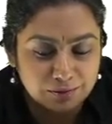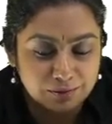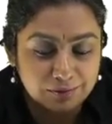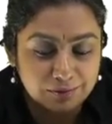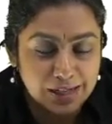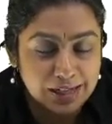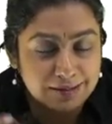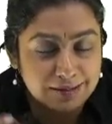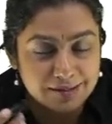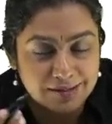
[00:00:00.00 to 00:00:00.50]

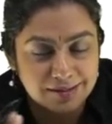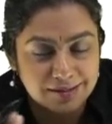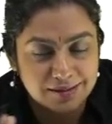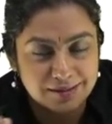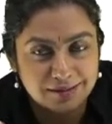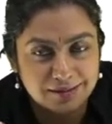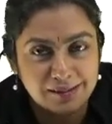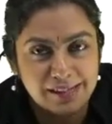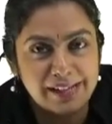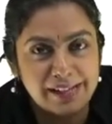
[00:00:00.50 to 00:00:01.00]

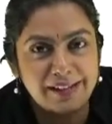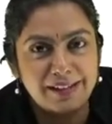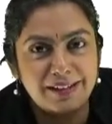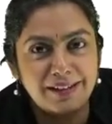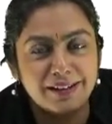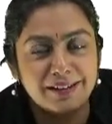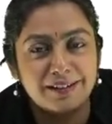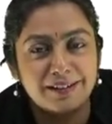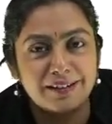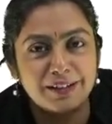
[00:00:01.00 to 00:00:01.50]
that's
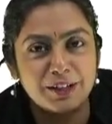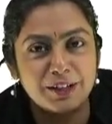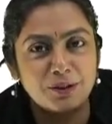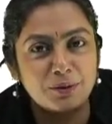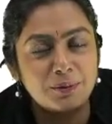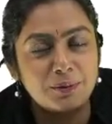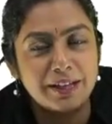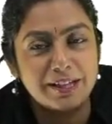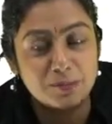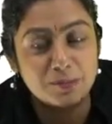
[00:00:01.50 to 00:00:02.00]
the, uh, you
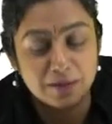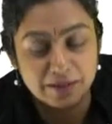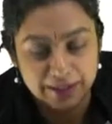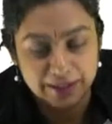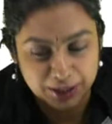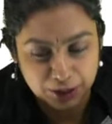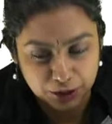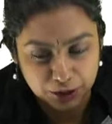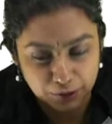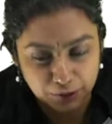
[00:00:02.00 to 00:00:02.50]
know,
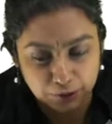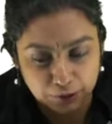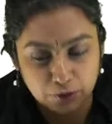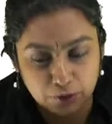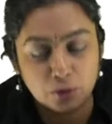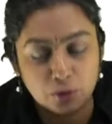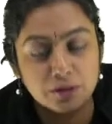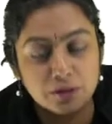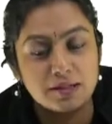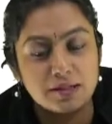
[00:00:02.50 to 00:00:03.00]
explanation
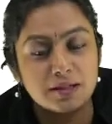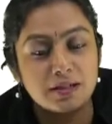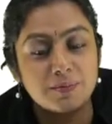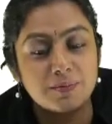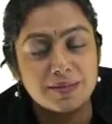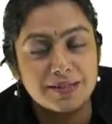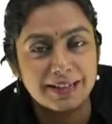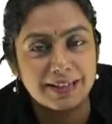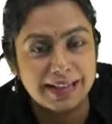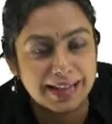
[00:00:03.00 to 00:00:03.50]
for the
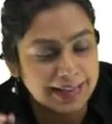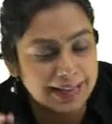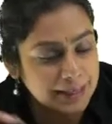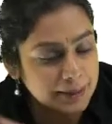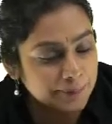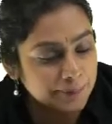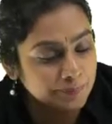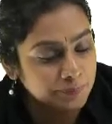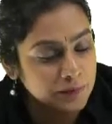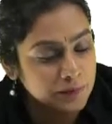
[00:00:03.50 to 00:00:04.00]
term
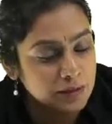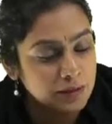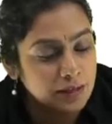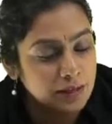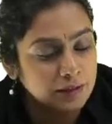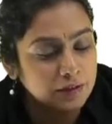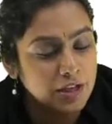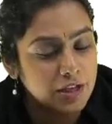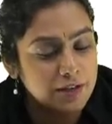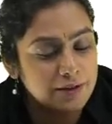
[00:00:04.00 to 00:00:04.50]
slang.
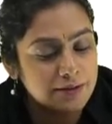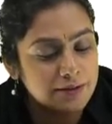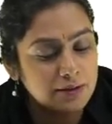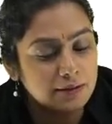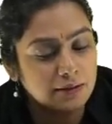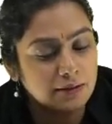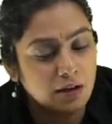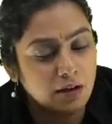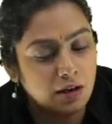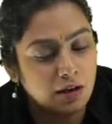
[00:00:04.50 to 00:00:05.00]
There is
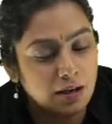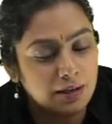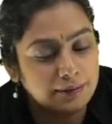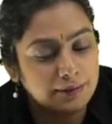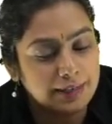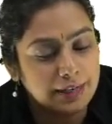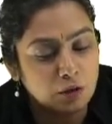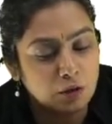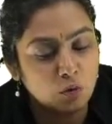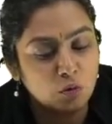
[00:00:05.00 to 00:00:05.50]
the
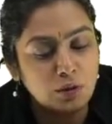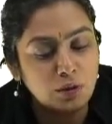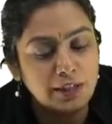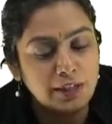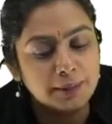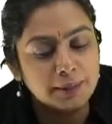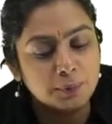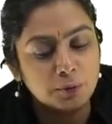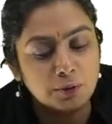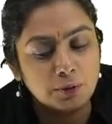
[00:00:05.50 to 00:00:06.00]
thought that
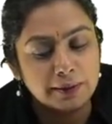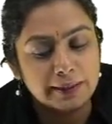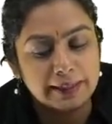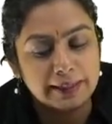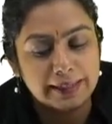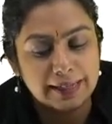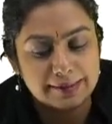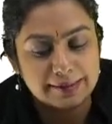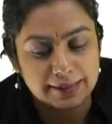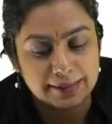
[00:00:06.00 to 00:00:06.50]
only the poor
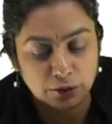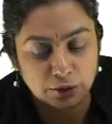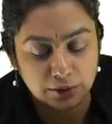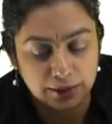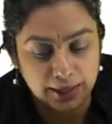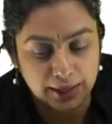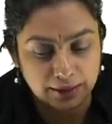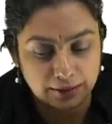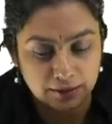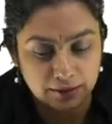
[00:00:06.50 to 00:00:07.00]
and less
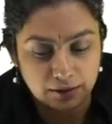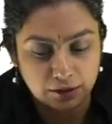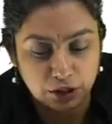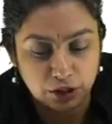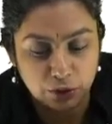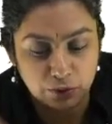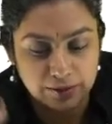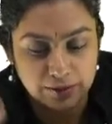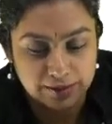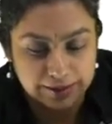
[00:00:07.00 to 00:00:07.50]
educated
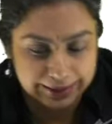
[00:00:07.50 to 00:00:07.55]
use